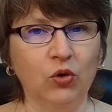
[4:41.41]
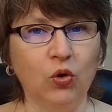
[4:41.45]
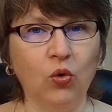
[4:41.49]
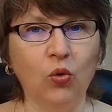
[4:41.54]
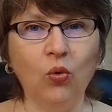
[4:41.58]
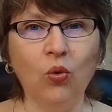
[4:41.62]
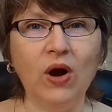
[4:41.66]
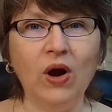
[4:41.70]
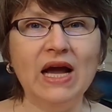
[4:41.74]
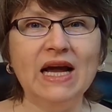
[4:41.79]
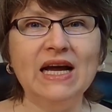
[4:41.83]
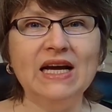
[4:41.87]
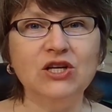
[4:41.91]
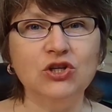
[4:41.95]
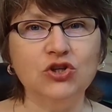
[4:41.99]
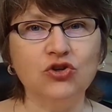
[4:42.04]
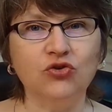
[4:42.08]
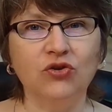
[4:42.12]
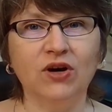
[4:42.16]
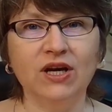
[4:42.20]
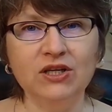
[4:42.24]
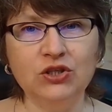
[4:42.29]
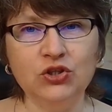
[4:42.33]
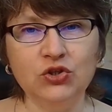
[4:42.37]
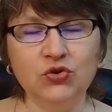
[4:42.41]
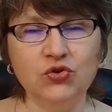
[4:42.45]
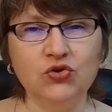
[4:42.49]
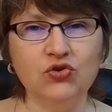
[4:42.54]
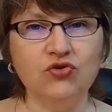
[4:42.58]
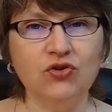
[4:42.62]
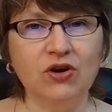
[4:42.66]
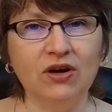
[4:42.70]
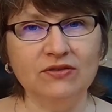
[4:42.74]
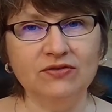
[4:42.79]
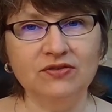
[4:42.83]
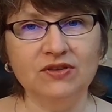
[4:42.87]
Or try to
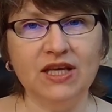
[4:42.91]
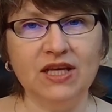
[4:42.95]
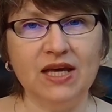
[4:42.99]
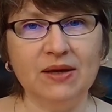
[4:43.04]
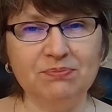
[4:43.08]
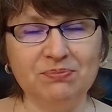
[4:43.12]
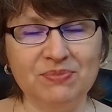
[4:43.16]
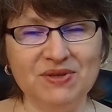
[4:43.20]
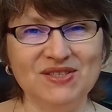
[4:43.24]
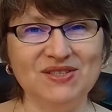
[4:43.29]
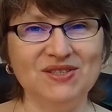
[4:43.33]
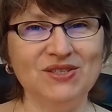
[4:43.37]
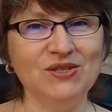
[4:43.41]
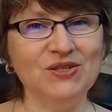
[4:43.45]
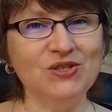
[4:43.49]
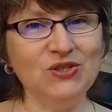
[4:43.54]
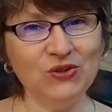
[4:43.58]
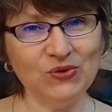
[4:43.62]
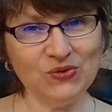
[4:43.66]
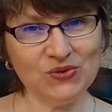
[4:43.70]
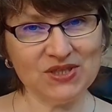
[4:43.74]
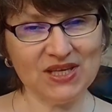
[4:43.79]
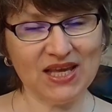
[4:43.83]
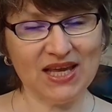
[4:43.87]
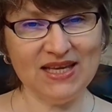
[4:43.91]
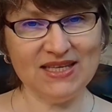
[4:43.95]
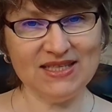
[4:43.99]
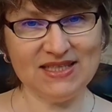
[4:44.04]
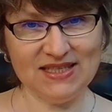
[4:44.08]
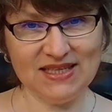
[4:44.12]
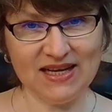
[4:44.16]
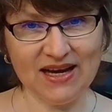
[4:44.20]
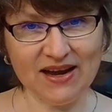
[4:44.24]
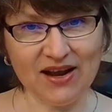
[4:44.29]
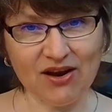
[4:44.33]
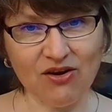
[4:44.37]
draft a business use case
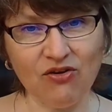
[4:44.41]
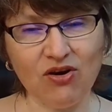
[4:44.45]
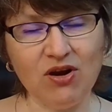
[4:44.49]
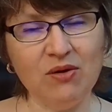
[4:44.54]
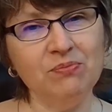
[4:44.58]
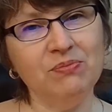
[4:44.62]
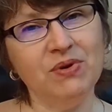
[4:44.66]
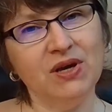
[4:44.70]
diagram,